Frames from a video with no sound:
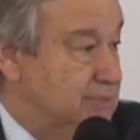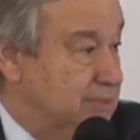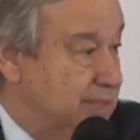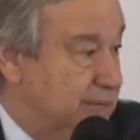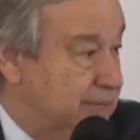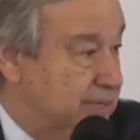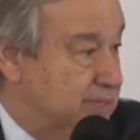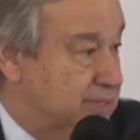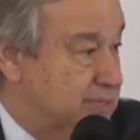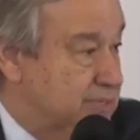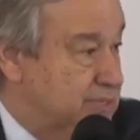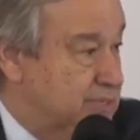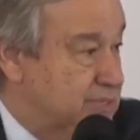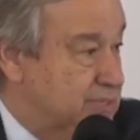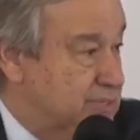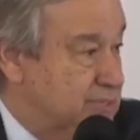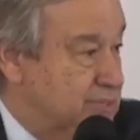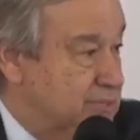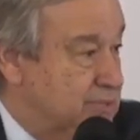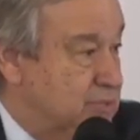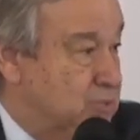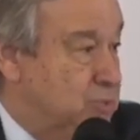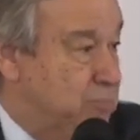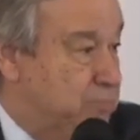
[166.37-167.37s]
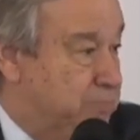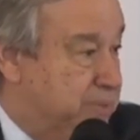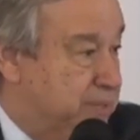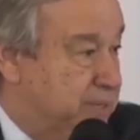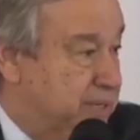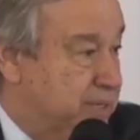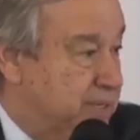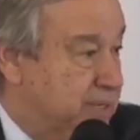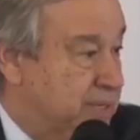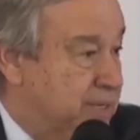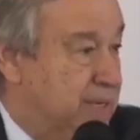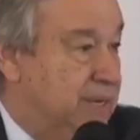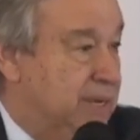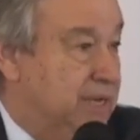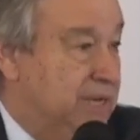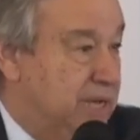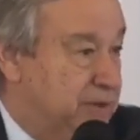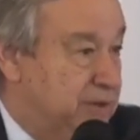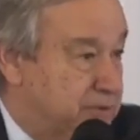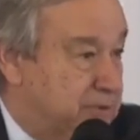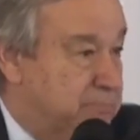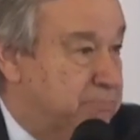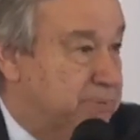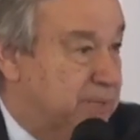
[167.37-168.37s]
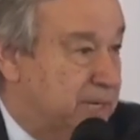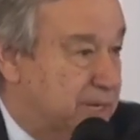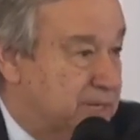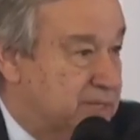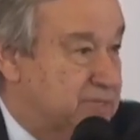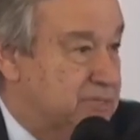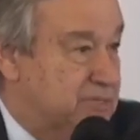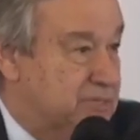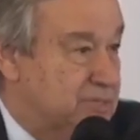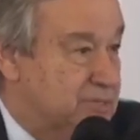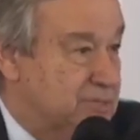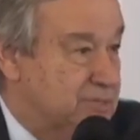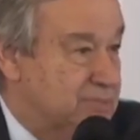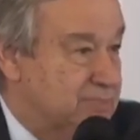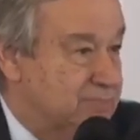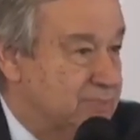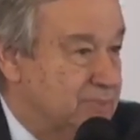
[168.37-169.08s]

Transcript: has to pay a heavy price.